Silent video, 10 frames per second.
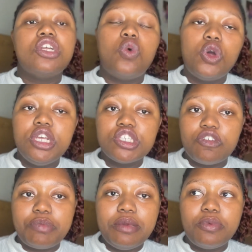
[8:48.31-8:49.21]
an audience
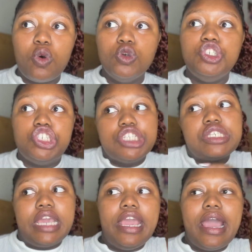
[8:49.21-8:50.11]
of people who
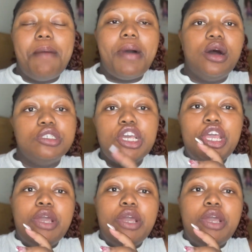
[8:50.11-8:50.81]
just care about